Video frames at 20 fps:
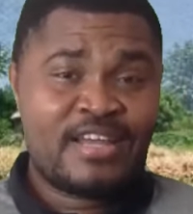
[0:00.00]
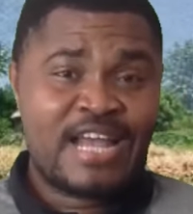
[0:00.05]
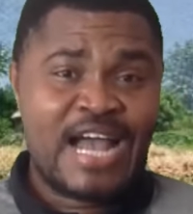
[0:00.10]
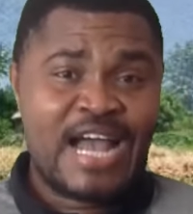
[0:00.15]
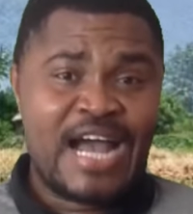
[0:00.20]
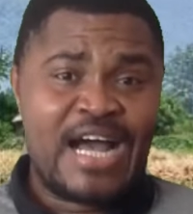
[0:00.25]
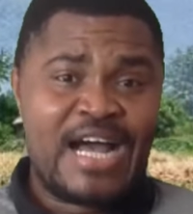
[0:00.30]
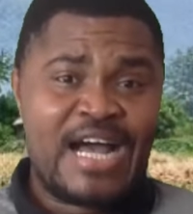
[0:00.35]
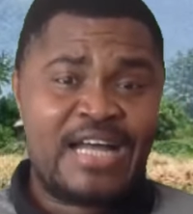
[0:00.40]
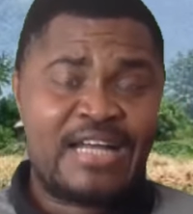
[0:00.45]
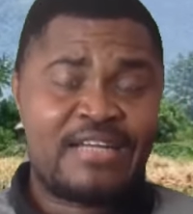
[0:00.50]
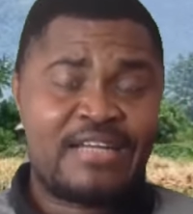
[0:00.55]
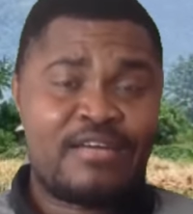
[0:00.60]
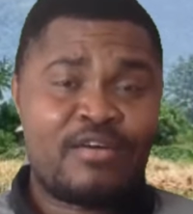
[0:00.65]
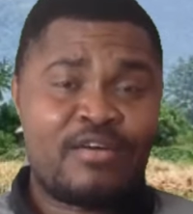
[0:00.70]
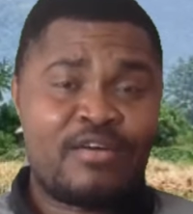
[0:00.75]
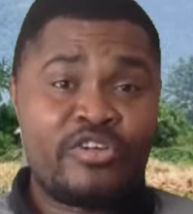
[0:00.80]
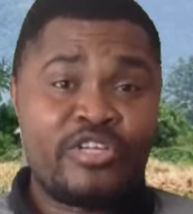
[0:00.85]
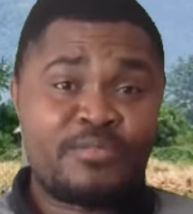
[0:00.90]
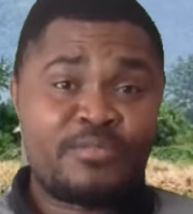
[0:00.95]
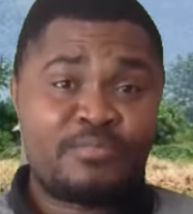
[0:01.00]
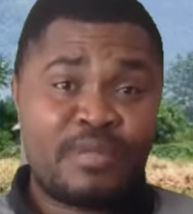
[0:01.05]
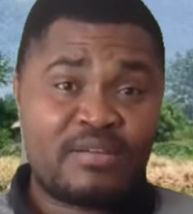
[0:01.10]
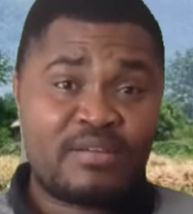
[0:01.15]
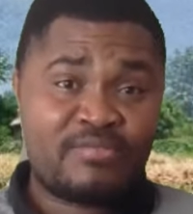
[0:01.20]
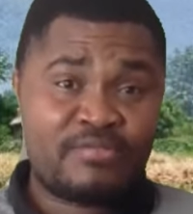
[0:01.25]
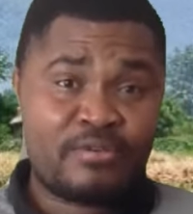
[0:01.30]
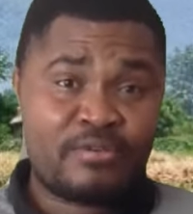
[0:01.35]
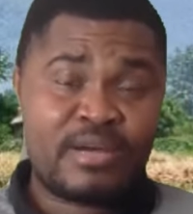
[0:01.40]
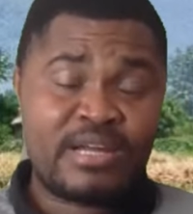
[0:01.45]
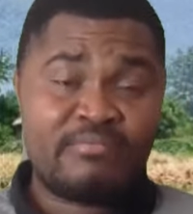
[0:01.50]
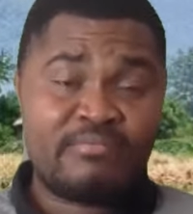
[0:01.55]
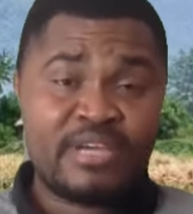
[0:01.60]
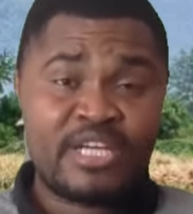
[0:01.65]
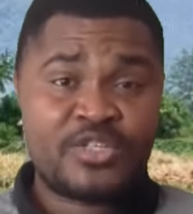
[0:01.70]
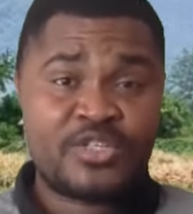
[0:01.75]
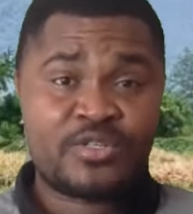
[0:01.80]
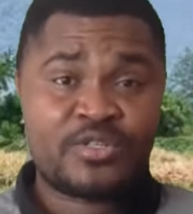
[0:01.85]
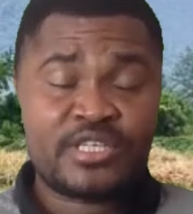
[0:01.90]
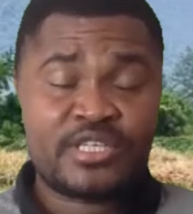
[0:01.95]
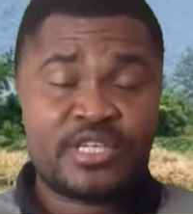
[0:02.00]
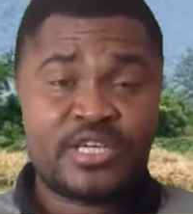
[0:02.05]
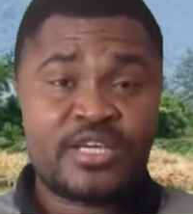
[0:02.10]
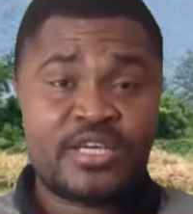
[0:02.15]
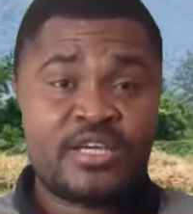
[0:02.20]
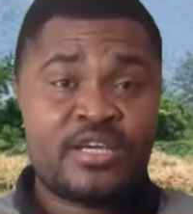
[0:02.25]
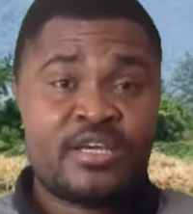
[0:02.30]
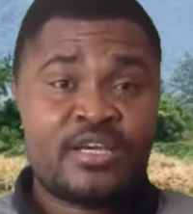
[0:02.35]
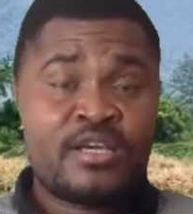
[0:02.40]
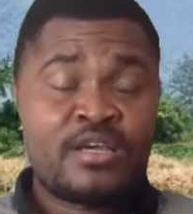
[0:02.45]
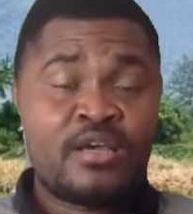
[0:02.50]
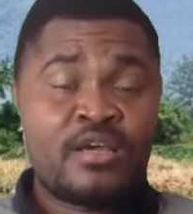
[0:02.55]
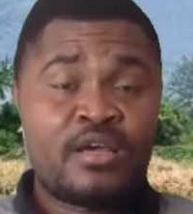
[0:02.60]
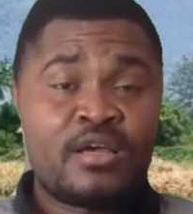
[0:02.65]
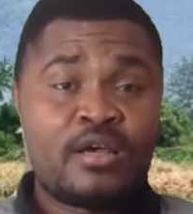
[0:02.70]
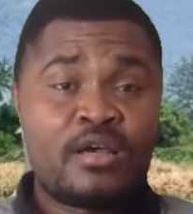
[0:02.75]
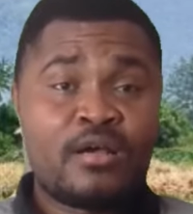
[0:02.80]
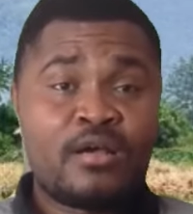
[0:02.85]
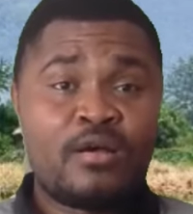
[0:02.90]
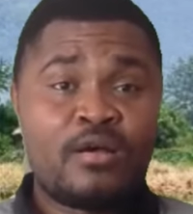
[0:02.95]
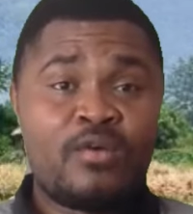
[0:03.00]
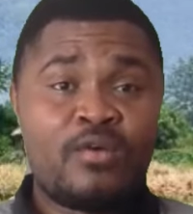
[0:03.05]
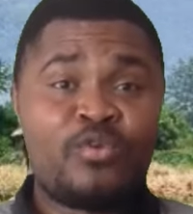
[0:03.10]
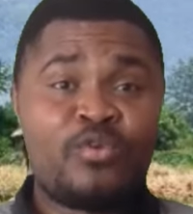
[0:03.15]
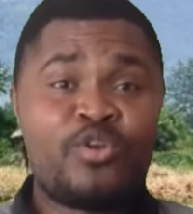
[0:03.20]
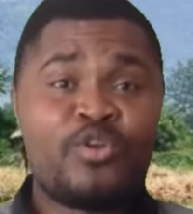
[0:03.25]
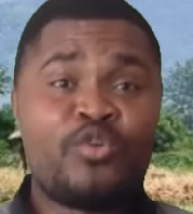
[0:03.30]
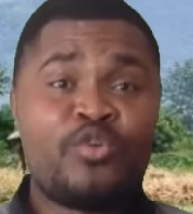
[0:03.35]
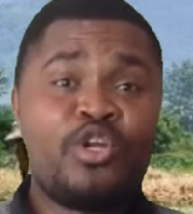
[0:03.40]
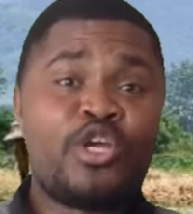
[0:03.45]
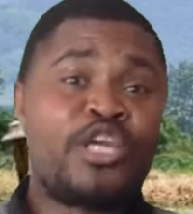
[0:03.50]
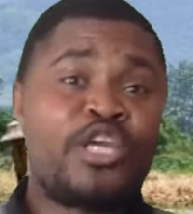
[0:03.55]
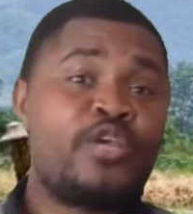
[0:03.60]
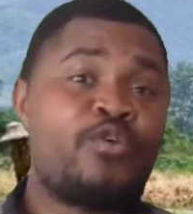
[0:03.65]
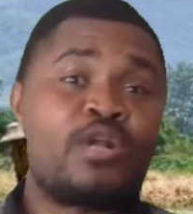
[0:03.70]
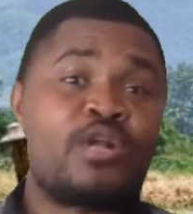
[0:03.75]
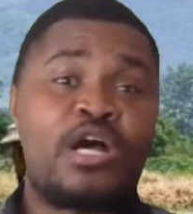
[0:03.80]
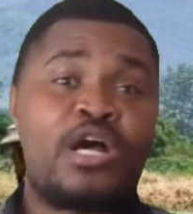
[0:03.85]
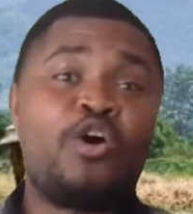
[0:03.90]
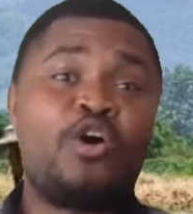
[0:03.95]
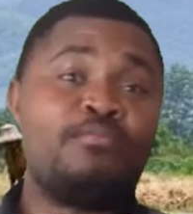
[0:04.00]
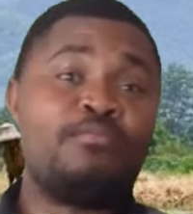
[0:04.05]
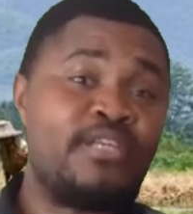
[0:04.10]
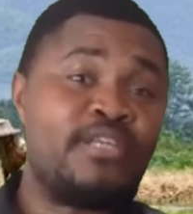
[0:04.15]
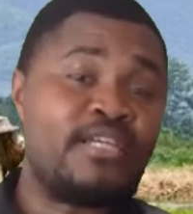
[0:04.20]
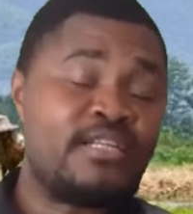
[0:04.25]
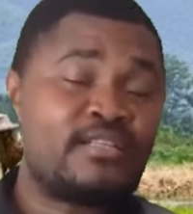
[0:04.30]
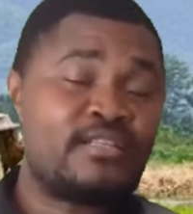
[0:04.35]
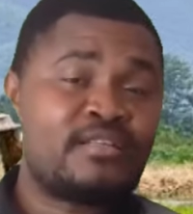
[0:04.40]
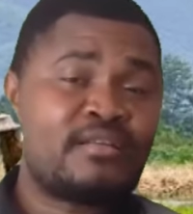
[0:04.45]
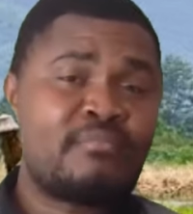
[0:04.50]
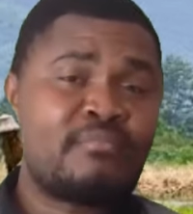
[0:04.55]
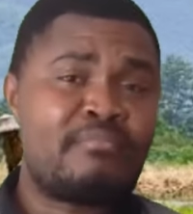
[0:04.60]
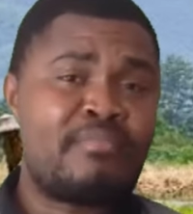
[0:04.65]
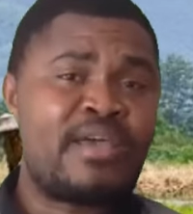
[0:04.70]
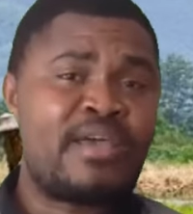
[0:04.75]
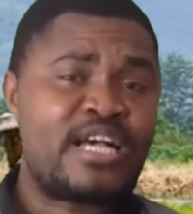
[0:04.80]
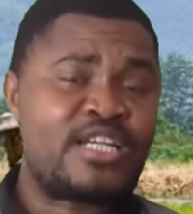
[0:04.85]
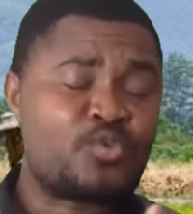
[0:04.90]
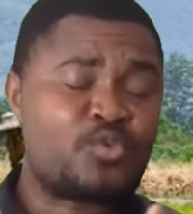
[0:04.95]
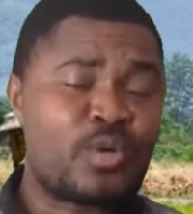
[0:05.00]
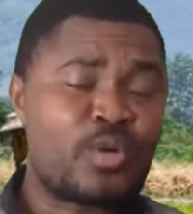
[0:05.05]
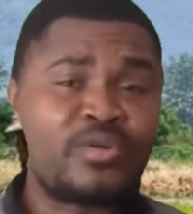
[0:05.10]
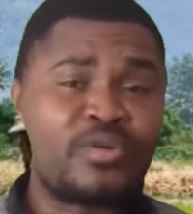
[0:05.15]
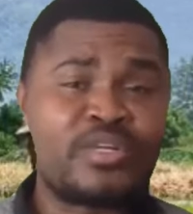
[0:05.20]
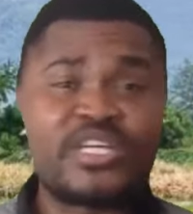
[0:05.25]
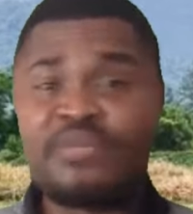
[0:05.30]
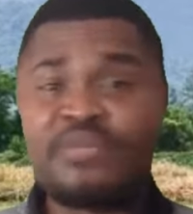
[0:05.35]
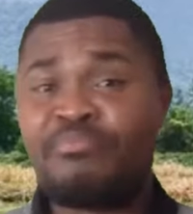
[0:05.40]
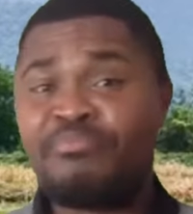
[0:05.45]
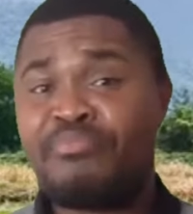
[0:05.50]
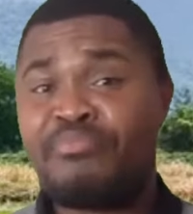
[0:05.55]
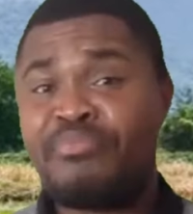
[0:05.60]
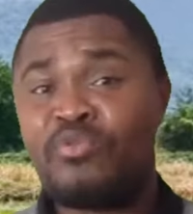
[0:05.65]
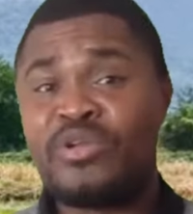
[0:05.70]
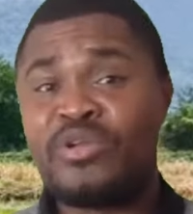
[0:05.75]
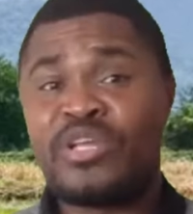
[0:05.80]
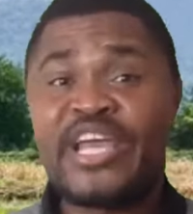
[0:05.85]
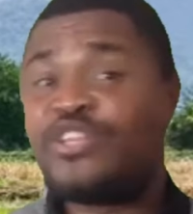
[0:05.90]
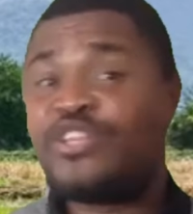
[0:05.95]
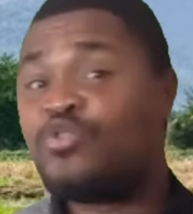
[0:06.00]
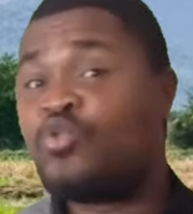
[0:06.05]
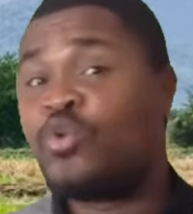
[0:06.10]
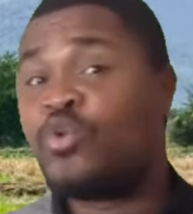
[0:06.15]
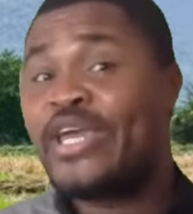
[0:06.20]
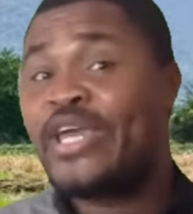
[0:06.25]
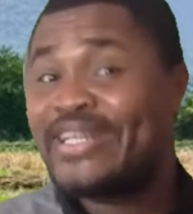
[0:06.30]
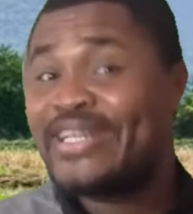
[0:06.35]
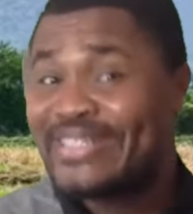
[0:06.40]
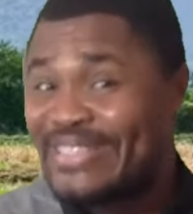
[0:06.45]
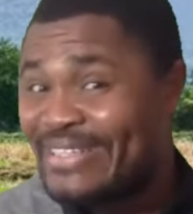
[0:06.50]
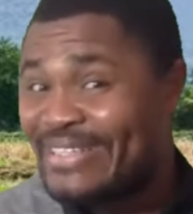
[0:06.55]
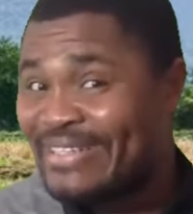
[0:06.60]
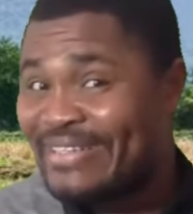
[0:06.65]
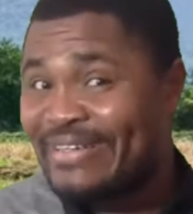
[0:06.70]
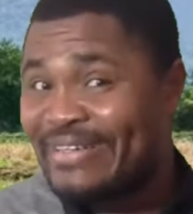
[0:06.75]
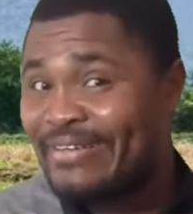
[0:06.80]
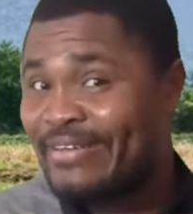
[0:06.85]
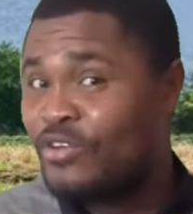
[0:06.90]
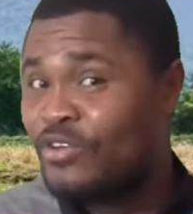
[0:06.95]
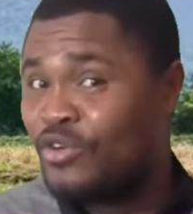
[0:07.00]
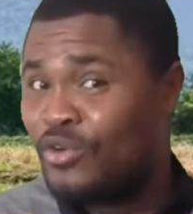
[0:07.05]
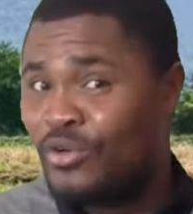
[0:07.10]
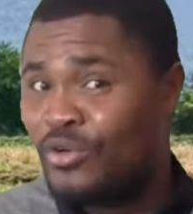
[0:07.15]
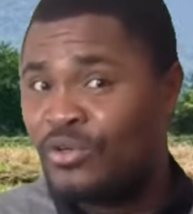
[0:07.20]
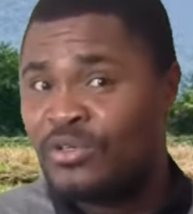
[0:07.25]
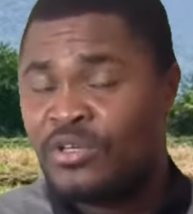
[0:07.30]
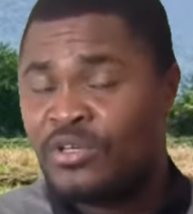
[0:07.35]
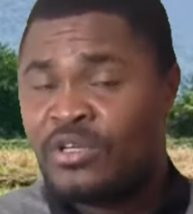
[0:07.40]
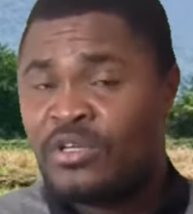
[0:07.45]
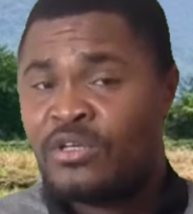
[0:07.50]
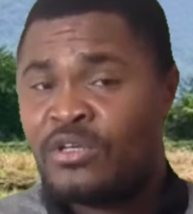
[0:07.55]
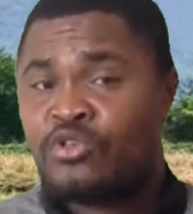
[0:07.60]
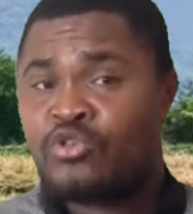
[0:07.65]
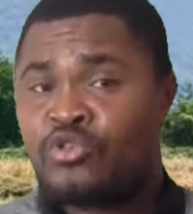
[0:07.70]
And on this platform, I make sure say we're not the only give an update, but as well we educate, you know.